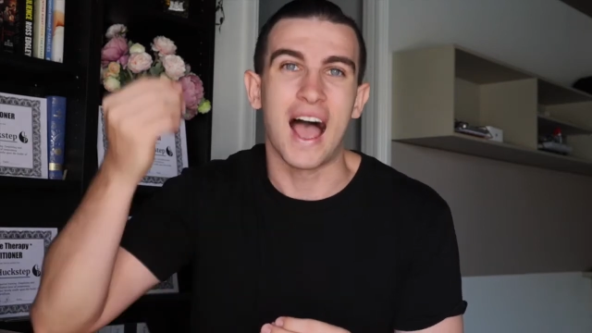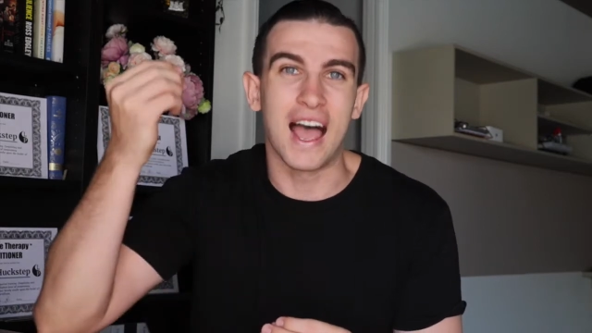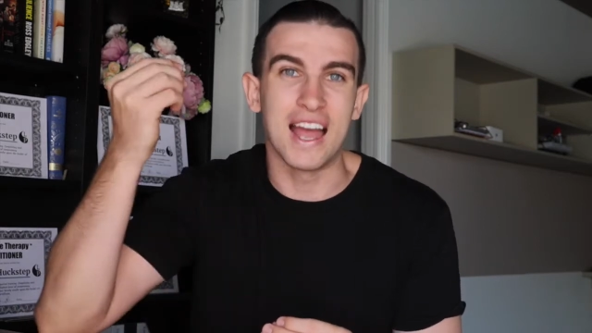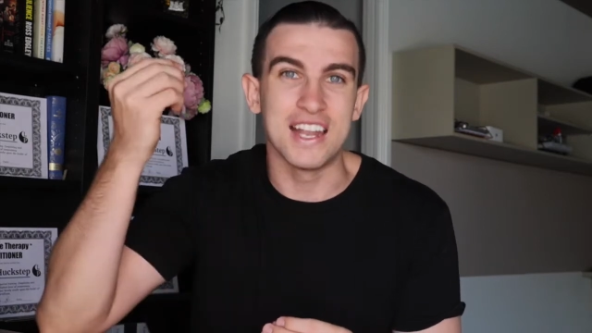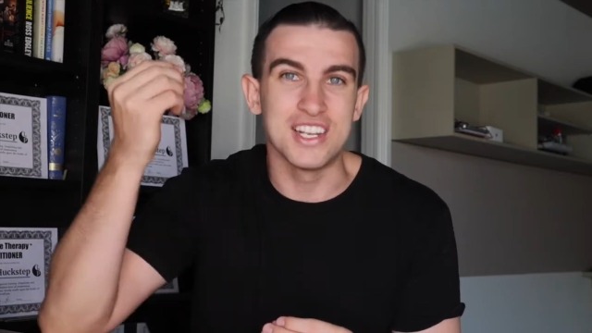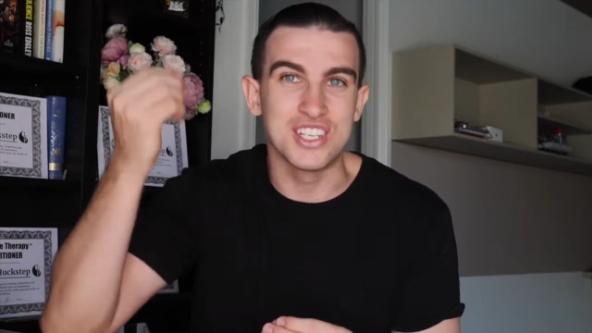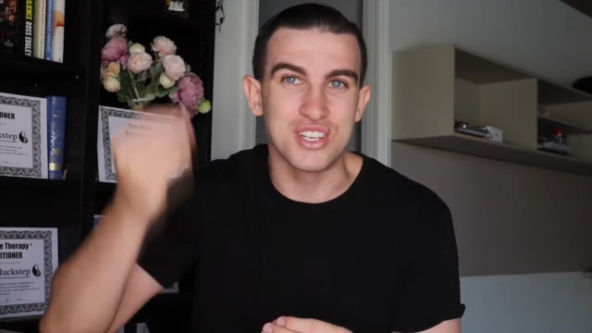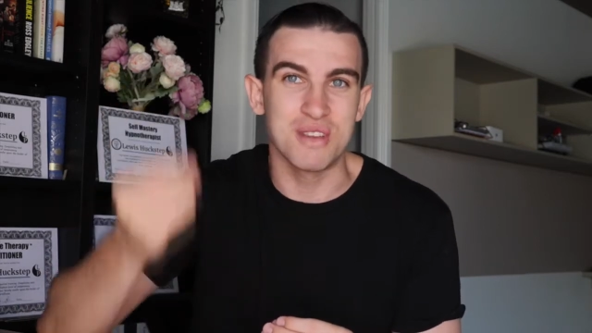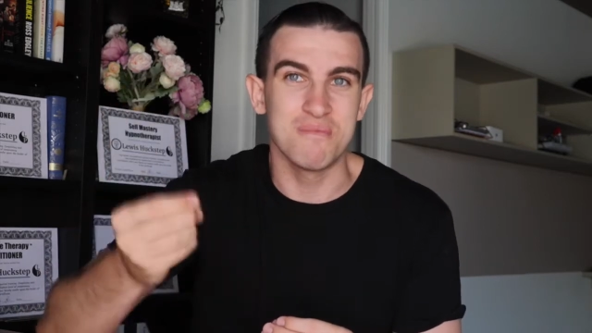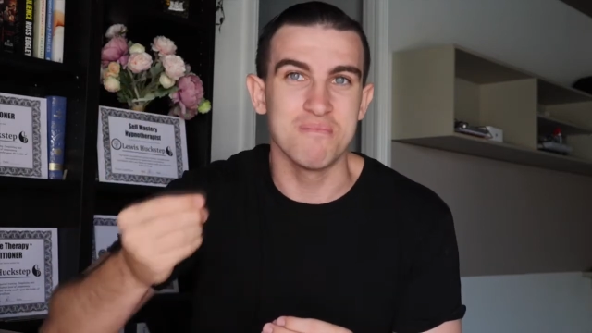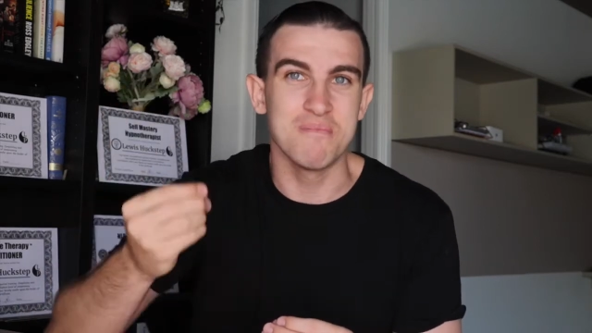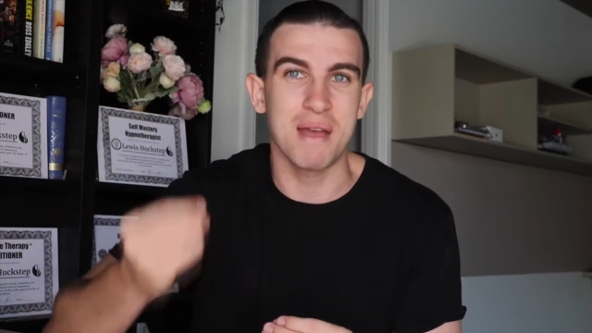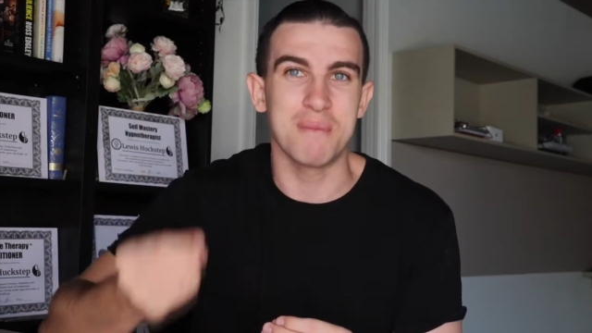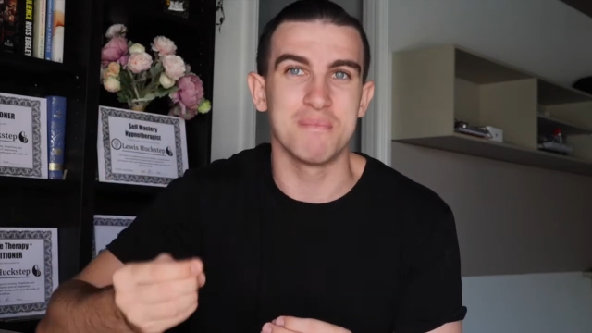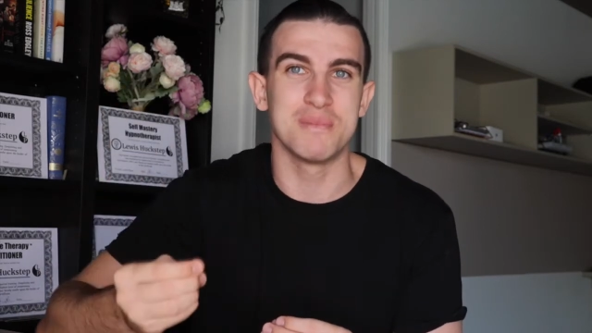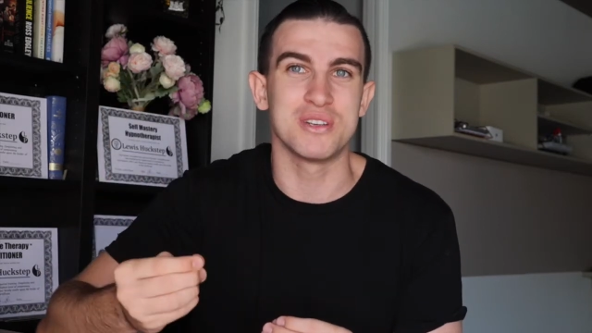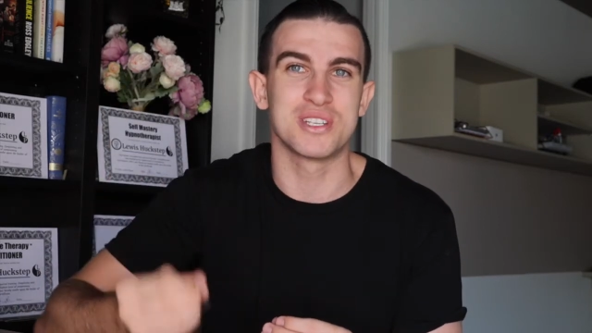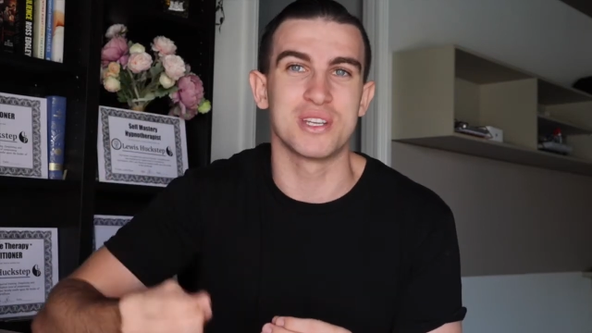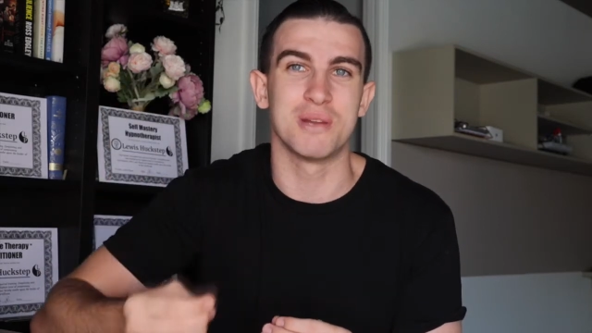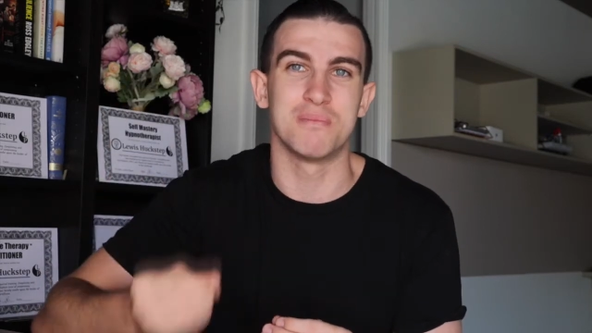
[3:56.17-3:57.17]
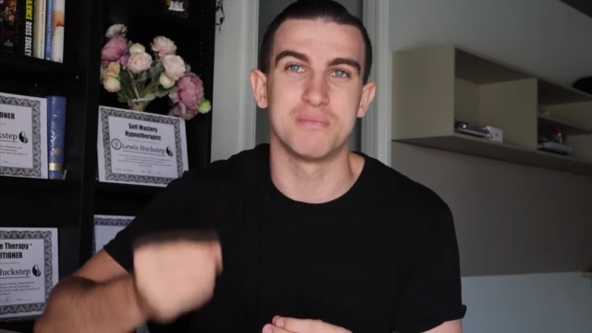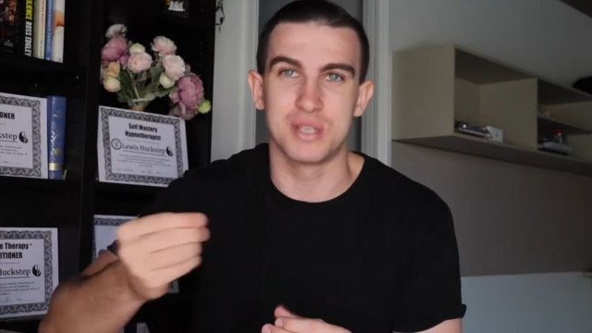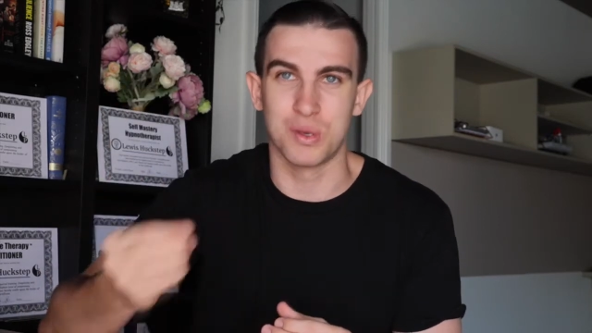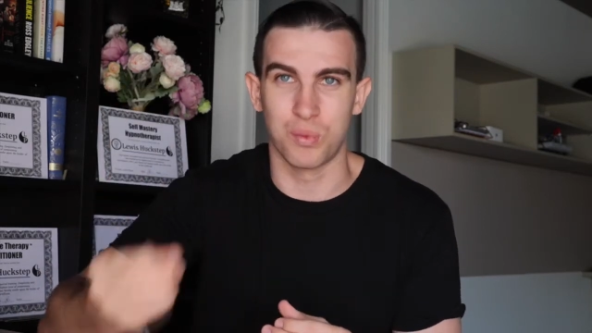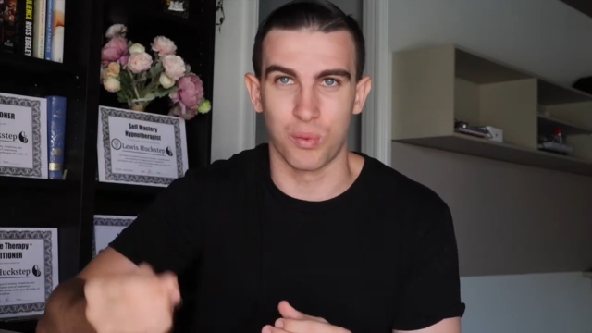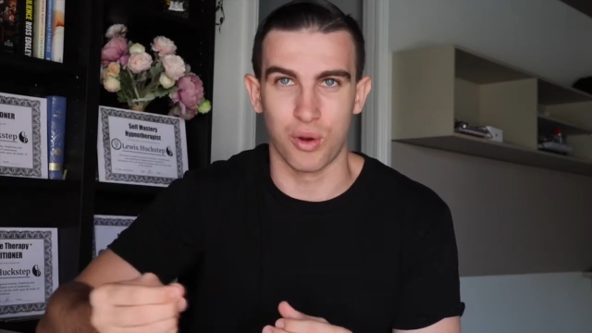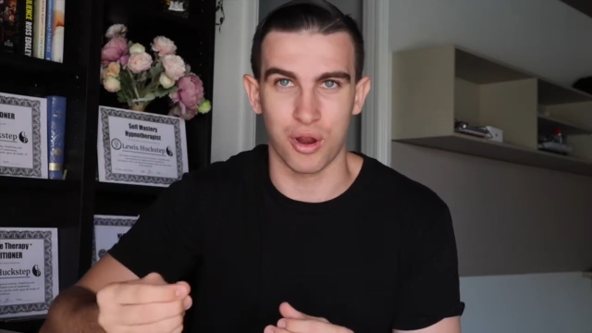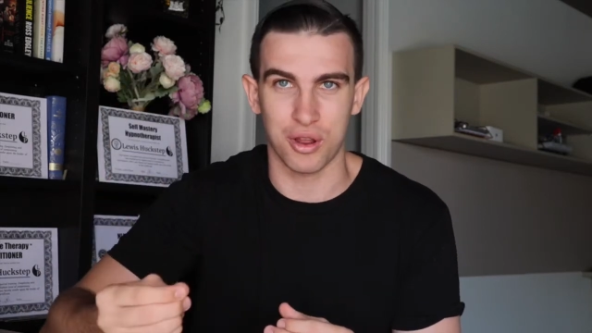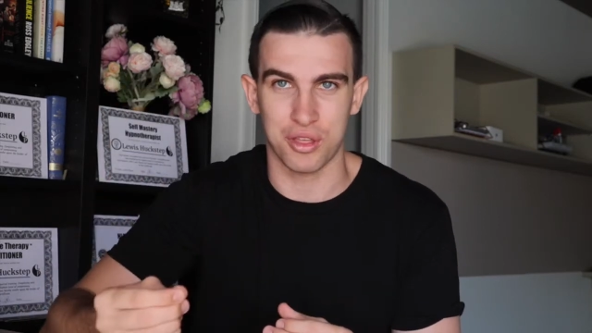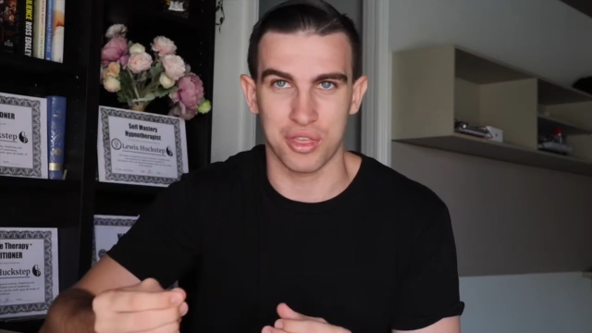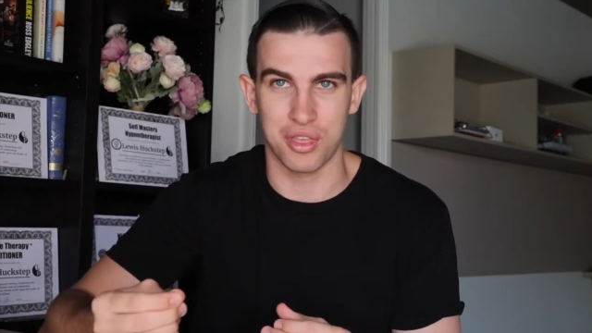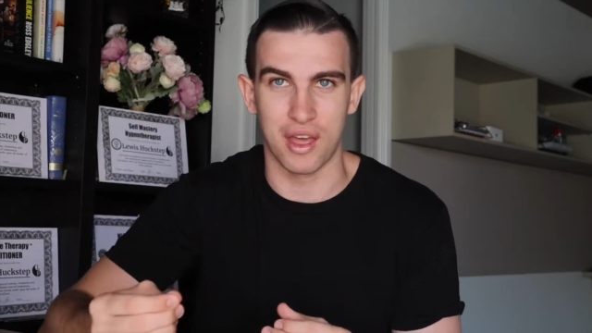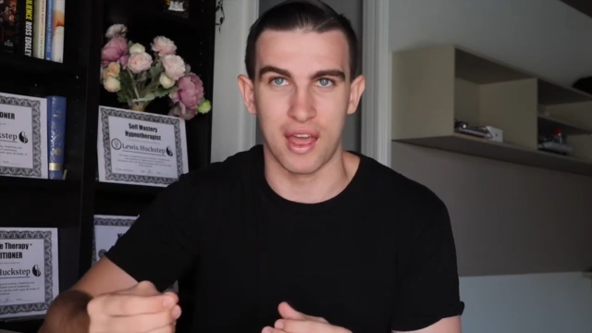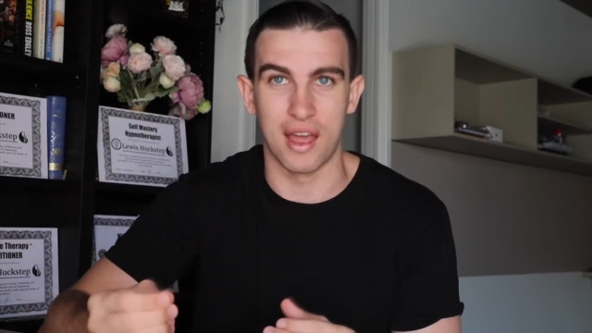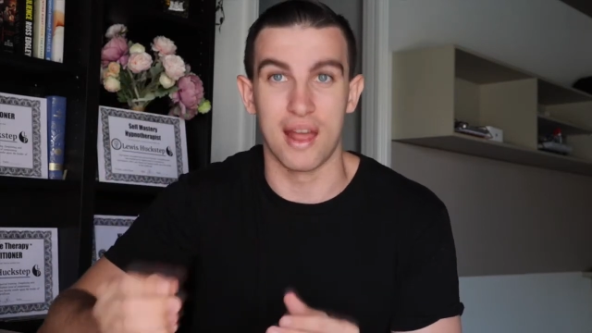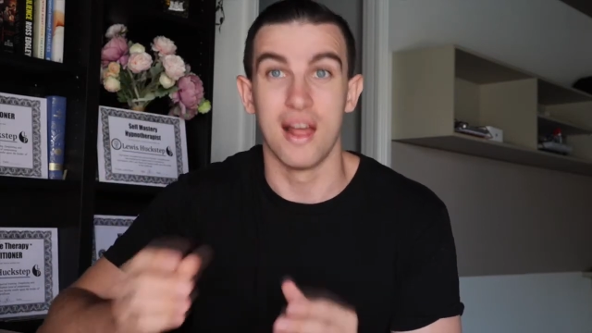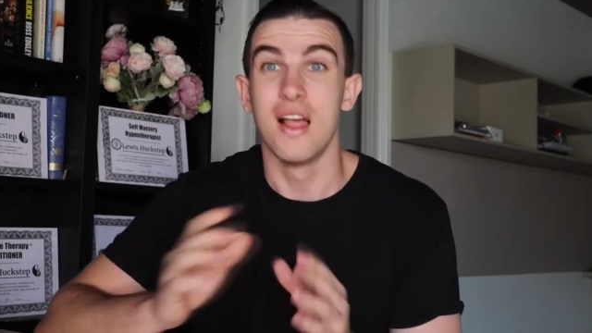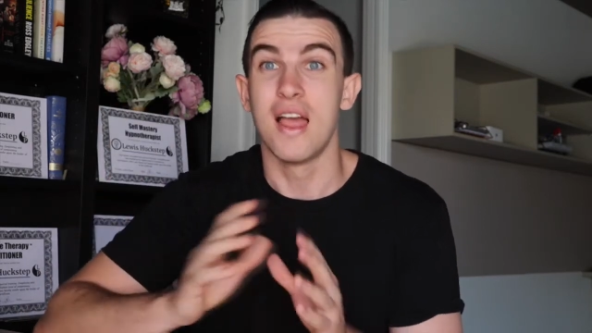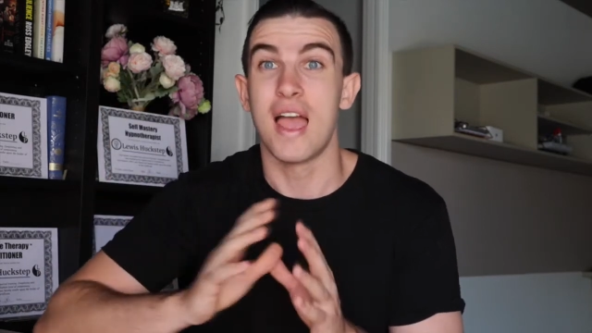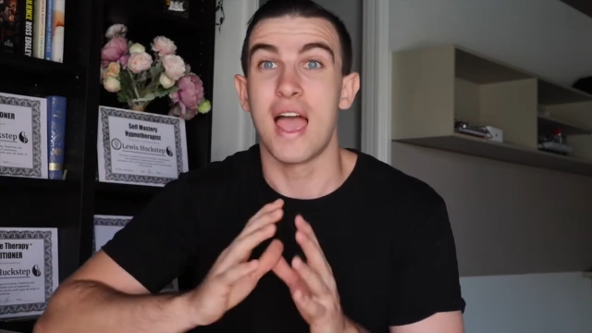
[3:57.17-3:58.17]
a gym membership to work
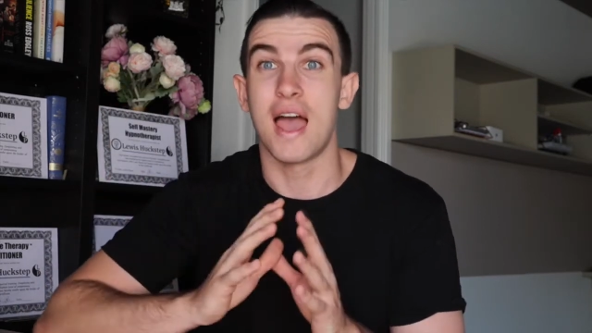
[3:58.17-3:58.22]
there.